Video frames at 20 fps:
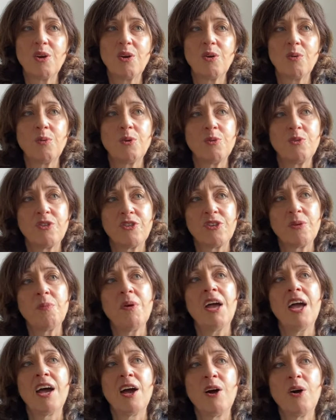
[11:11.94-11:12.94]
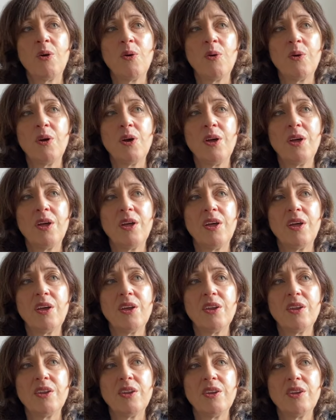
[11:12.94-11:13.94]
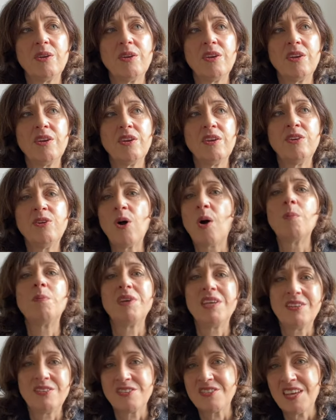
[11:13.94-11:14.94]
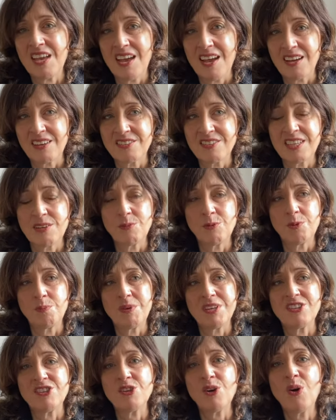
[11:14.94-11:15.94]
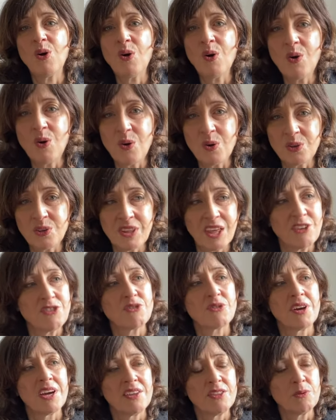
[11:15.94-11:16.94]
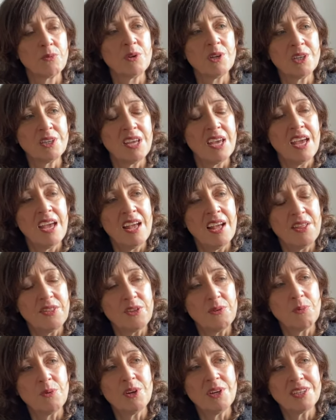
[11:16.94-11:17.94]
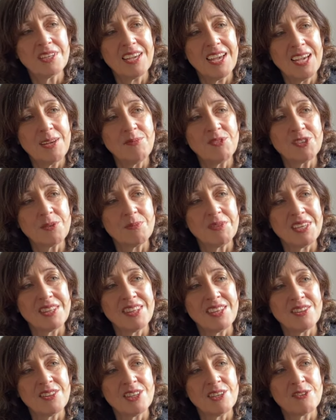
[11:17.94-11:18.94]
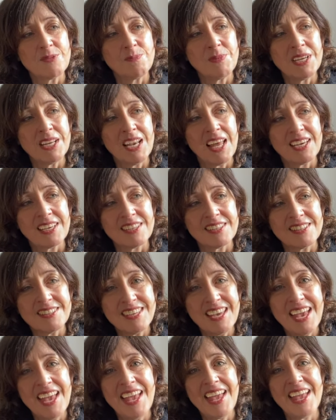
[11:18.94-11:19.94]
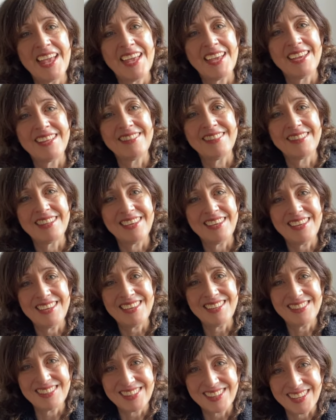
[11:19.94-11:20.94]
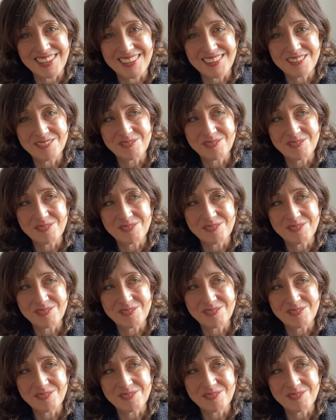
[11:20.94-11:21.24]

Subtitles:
would somehow not be intact. It would be torn. That's right. The word came to me that there'd be like a tear in the ether